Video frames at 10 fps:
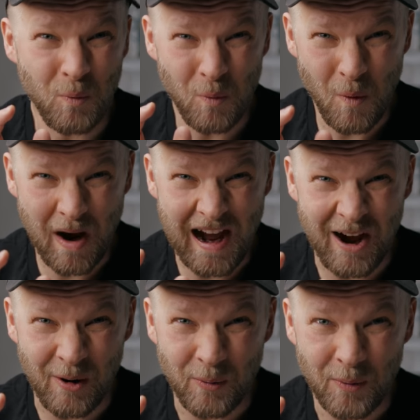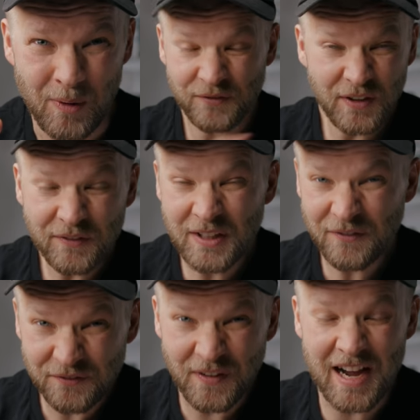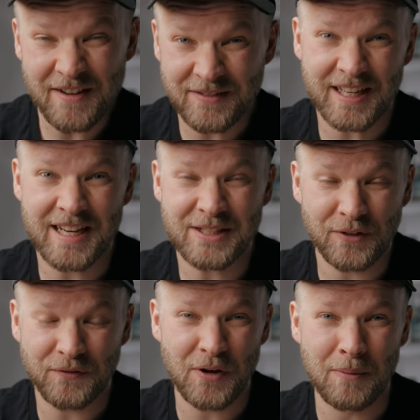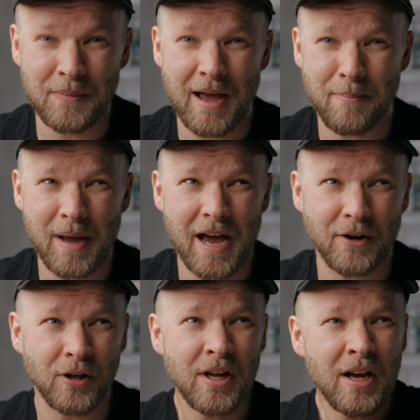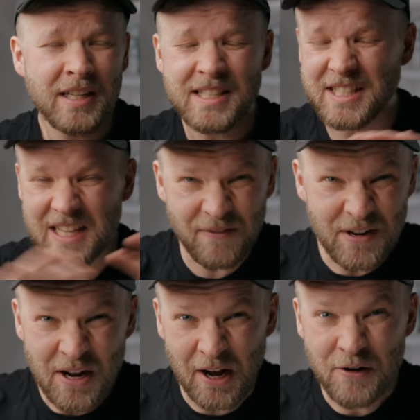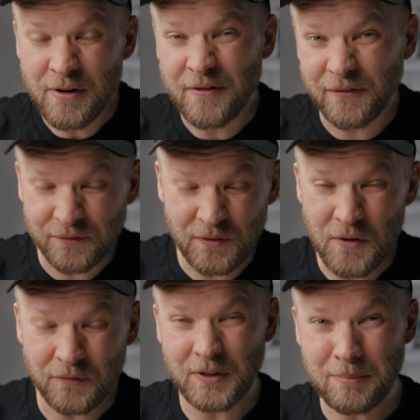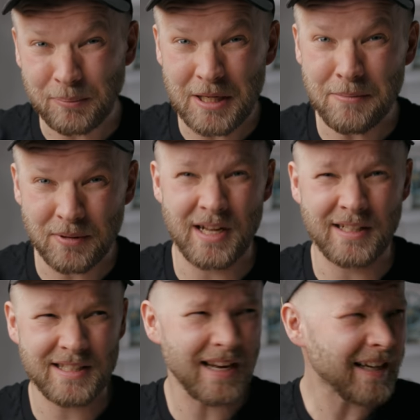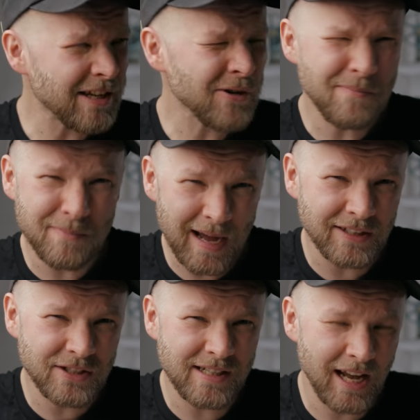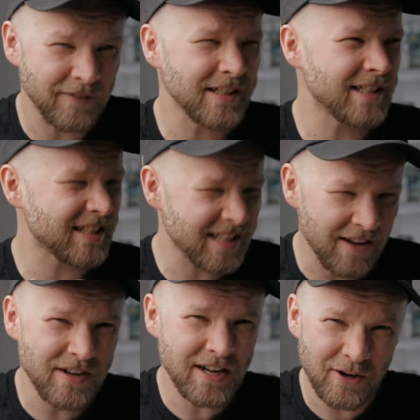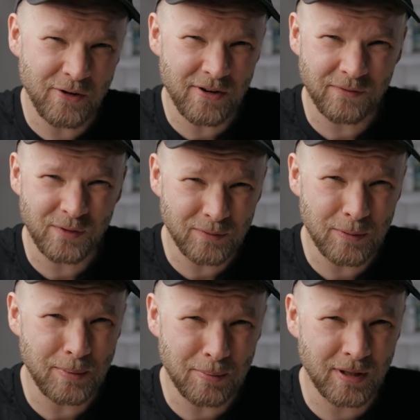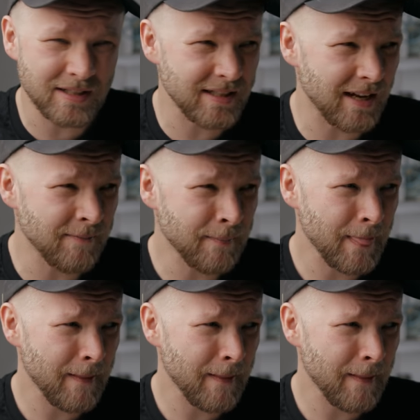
Wow, 55 days to film that battle, 750 people on set. Can you imagine having 750 people on set?